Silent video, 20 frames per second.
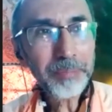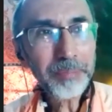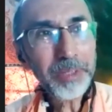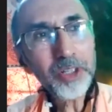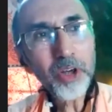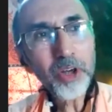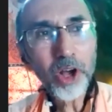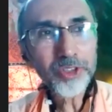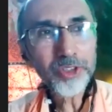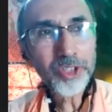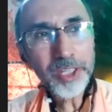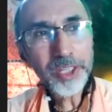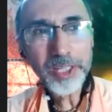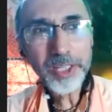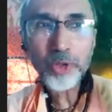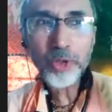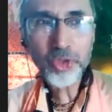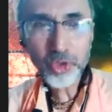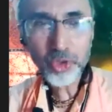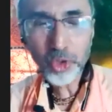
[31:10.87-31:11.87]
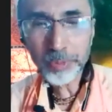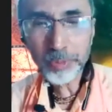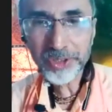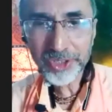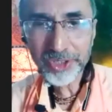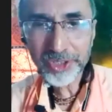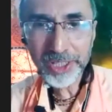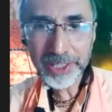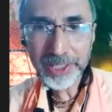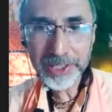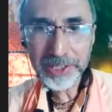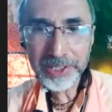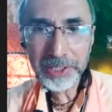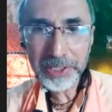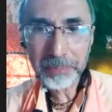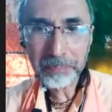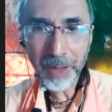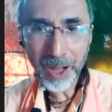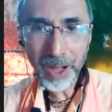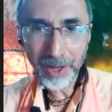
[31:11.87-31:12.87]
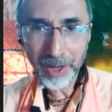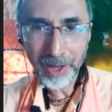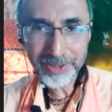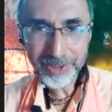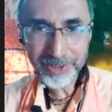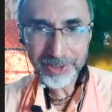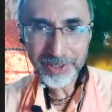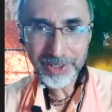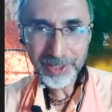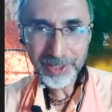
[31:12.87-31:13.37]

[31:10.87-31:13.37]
because he used to be sick in the past.